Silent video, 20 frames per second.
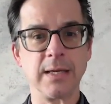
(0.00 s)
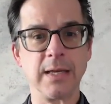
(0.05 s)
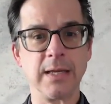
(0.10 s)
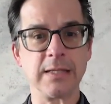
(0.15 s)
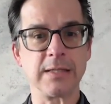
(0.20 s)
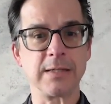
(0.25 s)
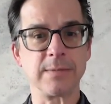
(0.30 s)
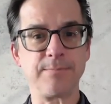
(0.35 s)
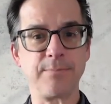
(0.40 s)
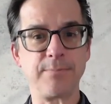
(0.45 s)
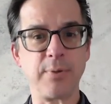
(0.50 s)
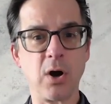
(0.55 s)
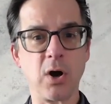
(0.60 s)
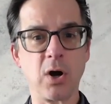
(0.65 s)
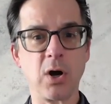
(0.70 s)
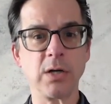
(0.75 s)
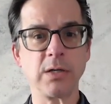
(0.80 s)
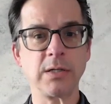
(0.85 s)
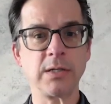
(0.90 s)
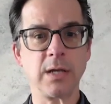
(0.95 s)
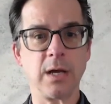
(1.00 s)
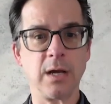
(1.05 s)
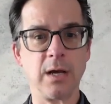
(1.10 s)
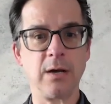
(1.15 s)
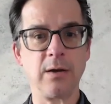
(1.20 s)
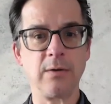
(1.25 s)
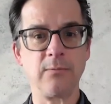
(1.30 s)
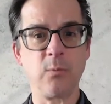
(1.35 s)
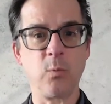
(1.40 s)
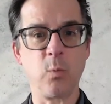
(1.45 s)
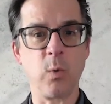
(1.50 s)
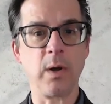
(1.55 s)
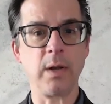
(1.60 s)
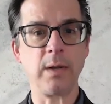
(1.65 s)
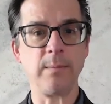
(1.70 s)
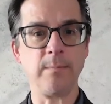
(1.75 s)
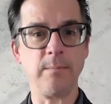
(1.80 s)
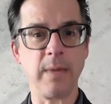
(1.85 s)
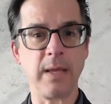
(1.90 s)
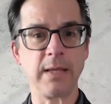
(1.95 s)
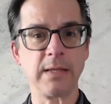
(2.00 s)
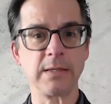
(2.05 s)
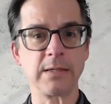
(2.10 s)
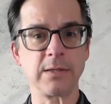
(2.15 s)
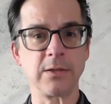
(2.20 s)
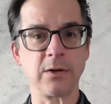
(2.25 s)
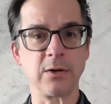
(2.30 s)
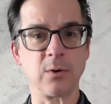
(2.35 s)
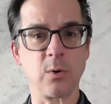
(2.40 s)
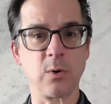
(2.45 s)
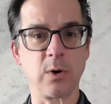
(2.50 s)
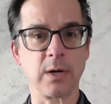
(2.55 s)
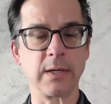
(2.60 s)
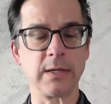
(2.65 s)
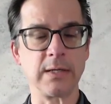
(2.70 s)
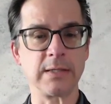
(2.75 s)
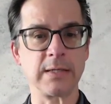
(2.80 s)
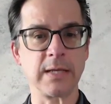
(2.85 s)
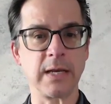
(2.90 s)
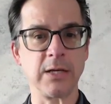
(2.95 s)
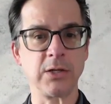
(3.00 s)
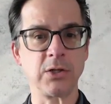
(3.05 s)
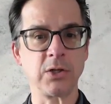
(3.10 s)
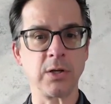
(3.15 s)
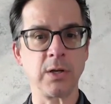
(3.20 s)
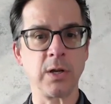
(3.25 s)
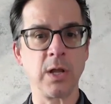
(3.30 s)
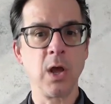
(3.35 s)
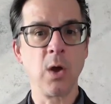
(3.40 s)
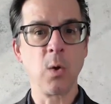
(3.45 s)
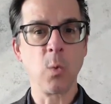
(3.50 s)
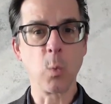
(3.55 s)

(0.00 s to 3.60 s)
It's part of what makes their organization